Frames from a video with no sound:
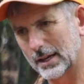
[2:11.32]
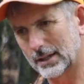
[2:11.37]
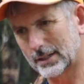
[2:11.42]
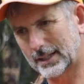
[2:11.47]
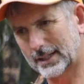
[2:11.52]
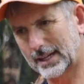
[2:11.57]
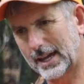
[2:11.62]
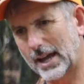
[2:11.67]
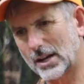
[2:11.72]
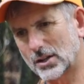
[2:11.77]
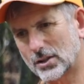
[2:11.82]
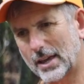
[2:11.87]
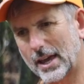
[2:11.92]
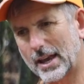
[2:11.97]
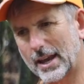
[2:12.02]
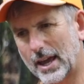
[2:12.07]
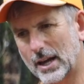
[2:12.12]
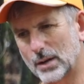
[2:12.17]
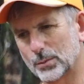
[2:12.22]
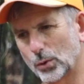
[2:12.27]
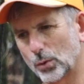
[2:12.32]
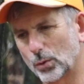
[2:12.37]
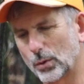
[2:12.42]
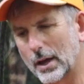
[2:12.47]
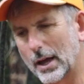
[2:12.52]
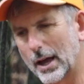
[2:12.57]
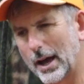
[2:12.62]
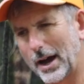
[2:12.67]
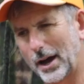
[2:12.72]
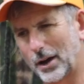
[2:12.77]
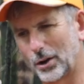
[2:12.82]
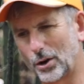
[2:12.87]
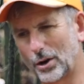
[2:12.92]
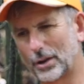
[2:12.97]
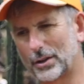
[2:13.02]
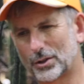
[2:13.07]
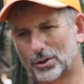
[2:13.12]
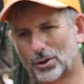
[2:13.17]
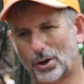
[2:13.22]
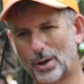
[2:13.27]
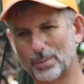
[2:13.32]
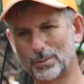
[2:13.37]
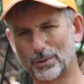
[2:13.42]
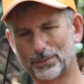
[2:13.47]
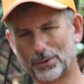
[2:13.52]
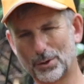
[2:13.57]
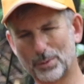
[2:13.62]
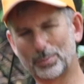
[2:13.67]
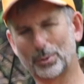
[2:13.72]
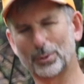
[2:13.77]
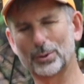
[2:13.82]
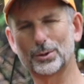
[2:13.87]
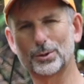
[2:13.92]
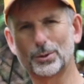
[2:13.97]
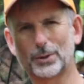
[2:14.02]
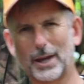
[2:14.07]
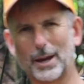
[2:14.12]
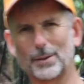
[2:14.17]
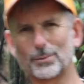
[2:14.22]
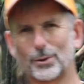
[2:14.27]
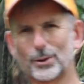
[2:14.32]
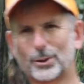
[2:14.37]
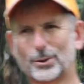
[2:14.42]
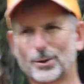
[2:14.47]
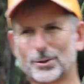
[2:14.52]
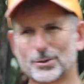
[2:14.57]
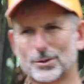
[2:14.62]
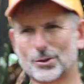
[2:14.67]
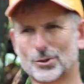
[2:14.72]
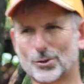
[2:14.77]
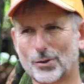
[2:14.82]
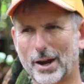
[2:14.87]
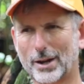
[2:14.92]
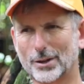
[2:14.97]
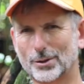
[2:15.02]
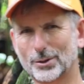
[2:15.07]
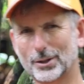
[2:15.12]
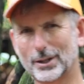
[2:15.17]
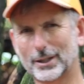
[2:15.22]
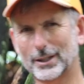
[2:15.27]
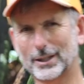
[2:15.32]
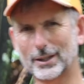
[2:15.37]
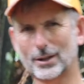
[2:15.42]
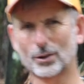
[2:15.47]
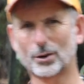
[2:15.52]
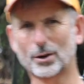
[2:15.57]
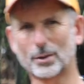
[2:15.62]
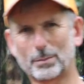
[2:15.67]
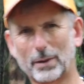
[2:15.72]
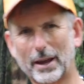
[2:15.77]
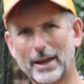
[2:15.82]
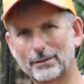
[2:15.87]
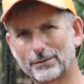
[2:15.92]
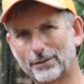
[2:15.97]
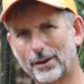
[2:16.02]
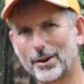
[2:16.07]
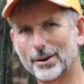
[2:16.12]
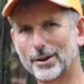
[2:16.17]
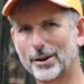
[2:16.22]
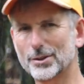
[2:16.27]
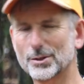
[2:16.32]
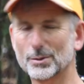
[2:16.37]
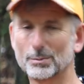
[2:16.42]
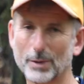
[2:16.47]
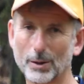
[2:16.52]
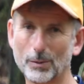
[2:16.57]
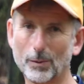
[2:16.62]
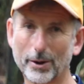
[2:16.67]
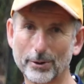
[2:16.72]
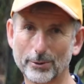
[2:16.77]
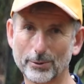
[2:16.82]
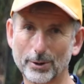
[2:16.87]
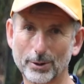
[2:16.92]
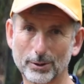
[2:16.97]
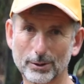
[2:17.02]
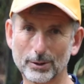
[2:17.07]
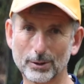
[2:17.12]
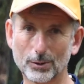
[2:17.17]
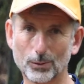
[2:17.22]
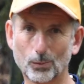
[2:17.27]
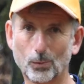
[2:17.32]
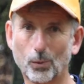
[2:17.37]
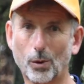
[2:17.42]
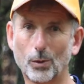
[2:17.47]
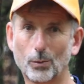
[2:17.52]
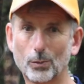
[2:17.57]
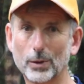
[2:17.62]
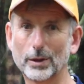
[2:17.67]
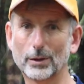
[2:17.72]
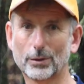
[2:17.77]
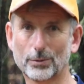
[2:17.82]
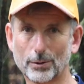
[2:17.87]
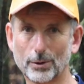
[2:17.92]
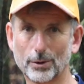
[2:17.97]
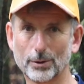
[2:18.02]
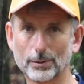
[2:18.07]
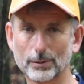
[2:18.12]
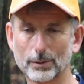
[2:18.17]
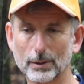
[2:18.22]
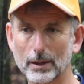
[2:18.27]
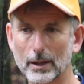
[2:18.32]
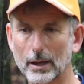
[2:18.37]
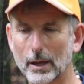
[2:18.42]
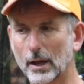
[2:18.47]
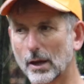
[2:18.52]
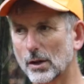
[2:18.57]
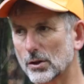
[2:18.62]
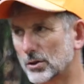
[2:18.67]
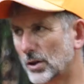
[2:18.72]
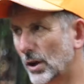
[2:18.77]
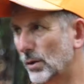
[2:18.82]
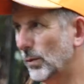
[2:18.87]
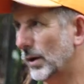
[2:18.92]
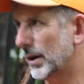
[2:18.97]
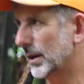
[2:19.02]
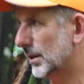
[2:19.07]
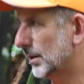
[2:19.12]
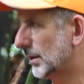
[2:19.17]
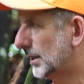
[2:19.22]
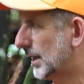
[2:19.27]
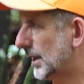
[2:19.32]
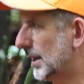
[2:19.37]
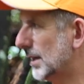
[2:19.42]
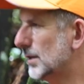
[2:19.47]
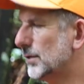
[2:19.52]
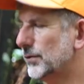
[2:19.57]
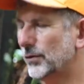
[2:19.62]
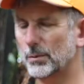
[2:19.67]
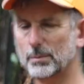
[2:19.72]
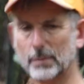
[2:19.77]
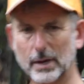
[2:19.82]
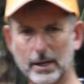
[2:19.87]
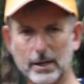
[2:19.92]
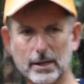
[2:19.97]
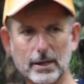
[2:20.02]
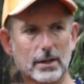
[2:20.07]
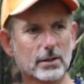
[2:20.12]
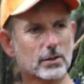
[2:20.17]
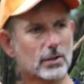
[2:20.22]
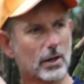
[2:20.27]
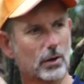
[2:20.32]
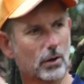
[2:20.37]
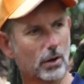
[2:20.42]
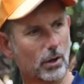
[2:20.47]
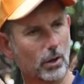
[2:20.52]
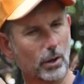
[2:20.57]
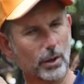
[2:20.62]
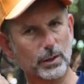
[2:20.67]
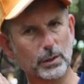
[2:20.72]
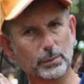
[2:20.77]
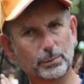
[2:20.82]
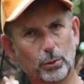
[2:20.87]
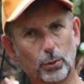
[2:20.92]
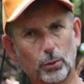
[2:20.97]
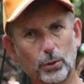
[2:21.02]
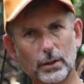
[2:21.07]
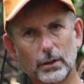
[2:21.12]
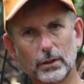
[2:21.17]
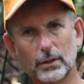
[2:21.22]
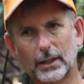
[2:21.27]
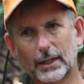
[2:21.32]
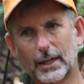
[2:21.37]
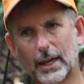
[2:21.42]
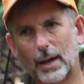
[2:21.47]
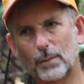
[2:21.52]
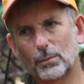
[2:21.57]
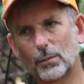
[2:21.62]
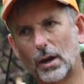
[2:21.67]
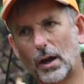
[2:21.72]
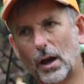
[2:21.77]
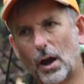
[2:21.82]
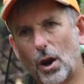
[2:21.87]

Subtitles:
to catch that animal. A lot of the time, if you point your camera across the track, you're going to get a lot of blank photos and be wondering what went through. So one of the keys for me is that I like to point the camera